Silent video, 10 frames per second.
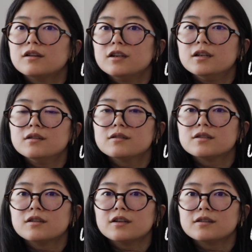
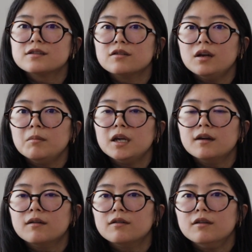here's her Instagram
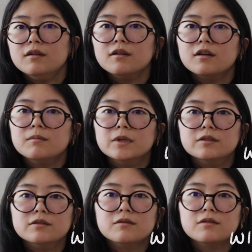handle. I'm
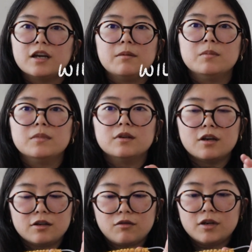
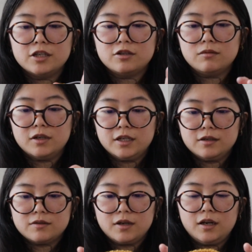not quite sure what it
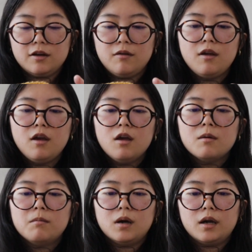is right now,
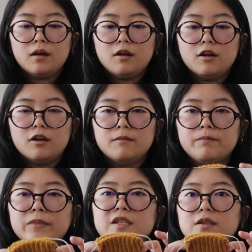but
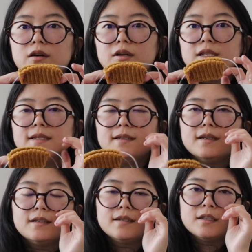so it's
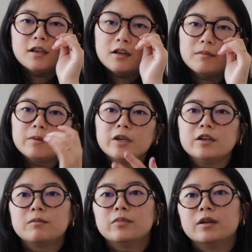this, maybe
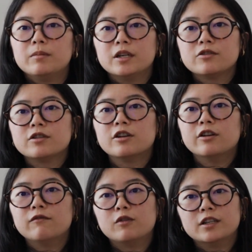I could put a picture
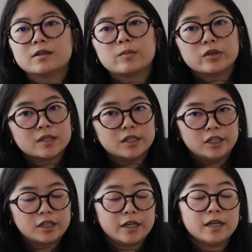of what it's supposed to
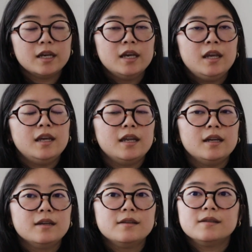look like.
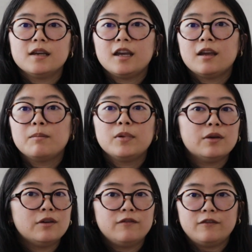It is a
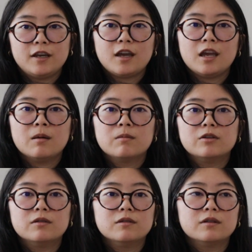beautifully
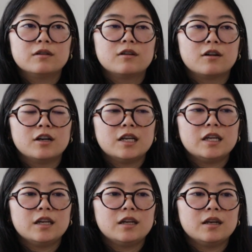cabled
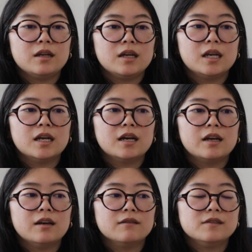cardigan, and
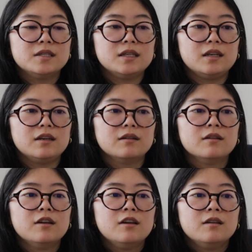I have seen
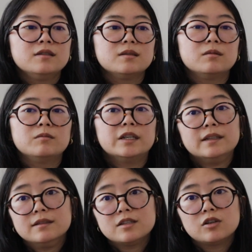some of
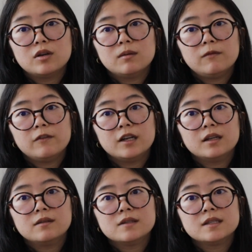my Instagram
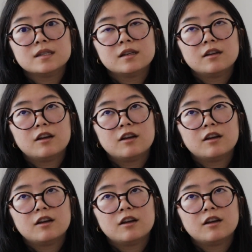friends